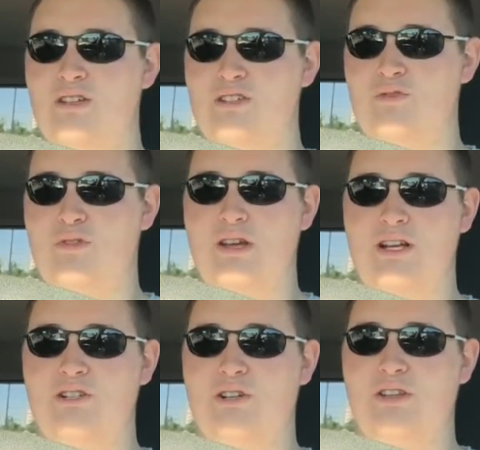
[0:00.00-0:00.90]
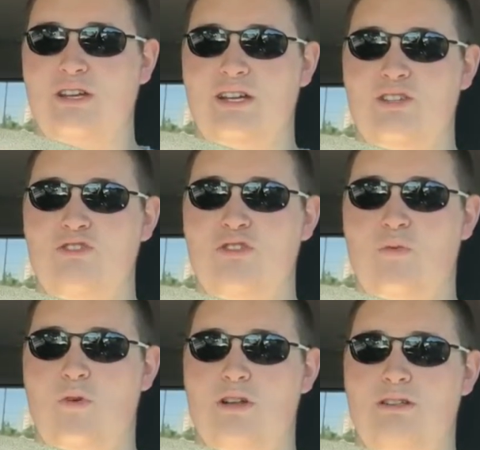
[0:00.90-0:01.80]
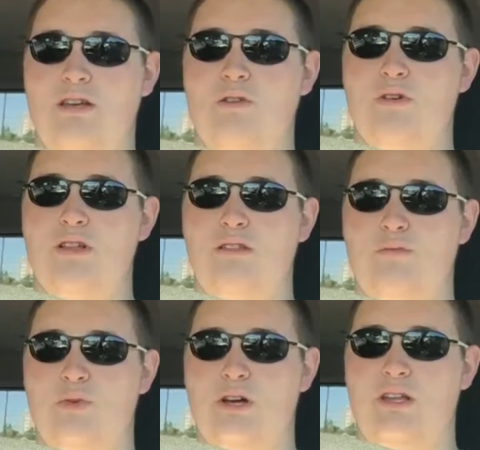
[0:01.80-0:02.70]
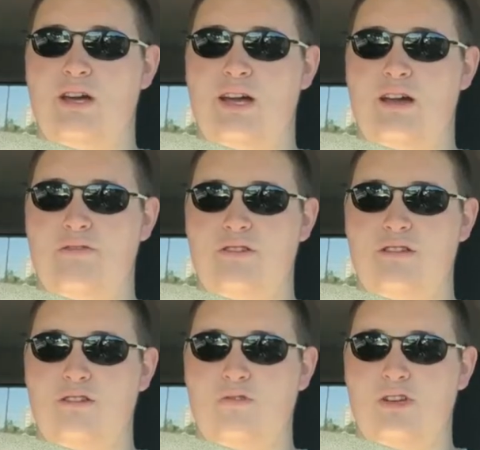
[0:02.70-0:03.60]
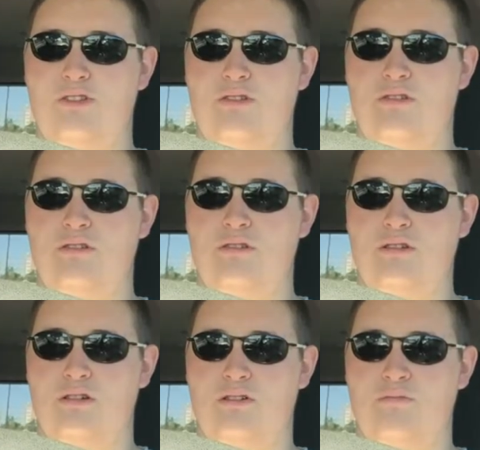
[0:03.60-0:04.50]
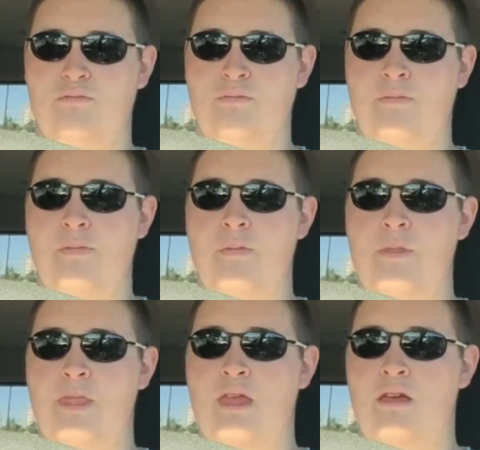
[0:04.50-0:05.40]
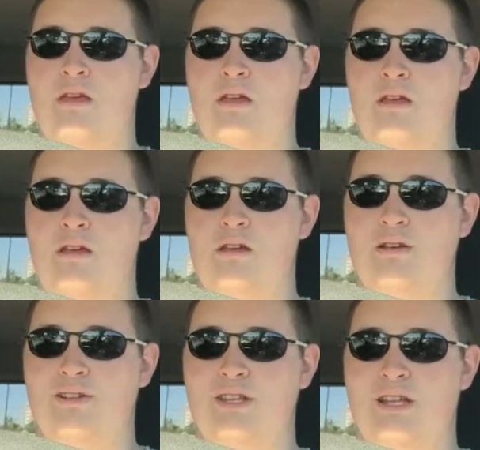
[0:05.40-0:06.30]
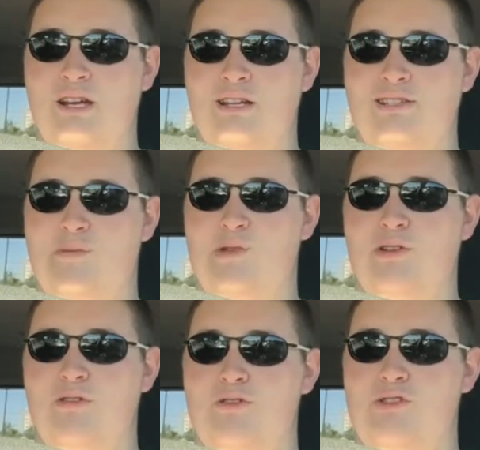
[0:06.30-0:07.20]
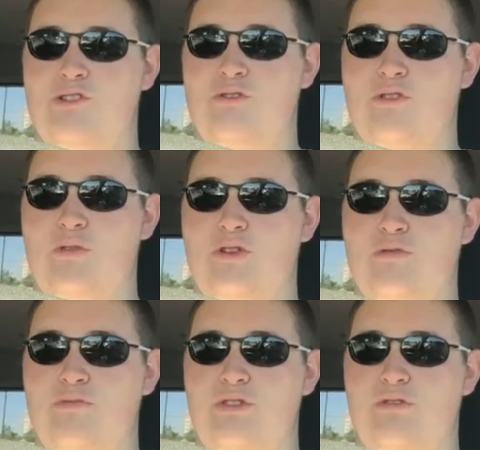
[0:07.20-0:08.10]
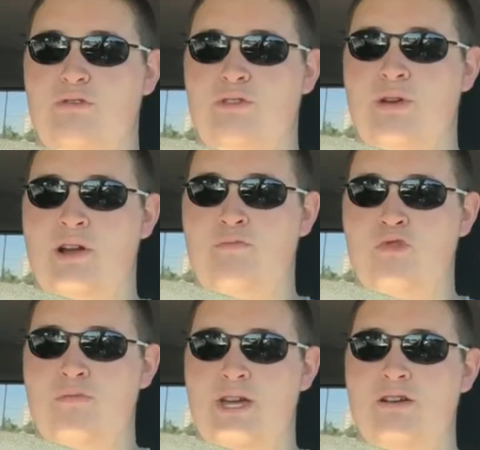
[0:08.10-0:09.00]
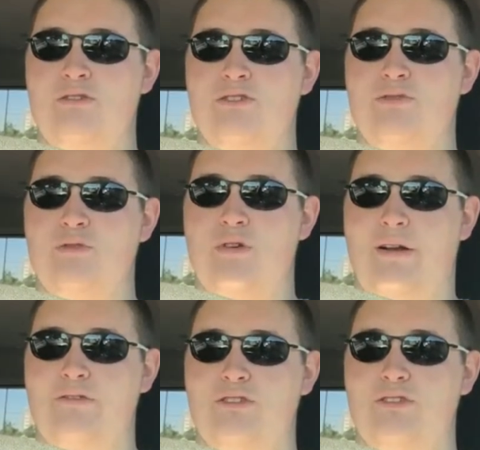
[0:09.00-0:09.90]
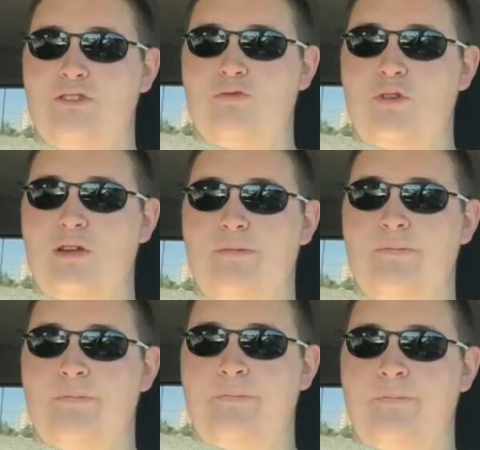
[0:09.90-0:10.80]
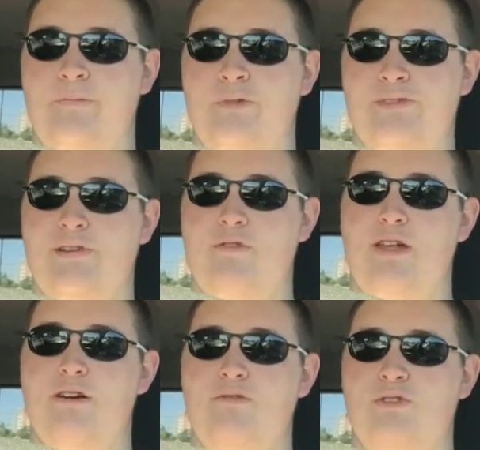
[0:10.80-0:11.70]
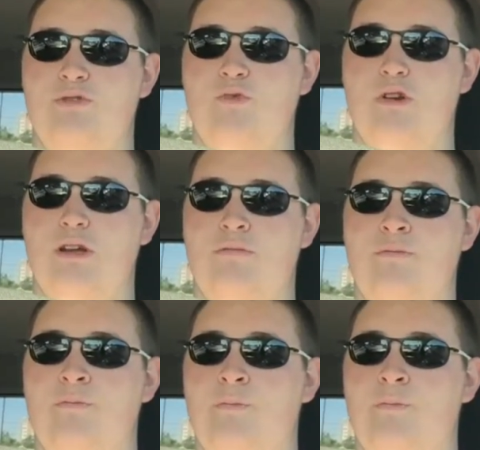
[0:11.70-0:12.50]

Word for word: It's just one extra thing I don't want to deal with, but I have to deal with. Um, and then I gotta stop at the grocery store on the way home too to pick up more bagels for breakfast this week because I ran out this morning.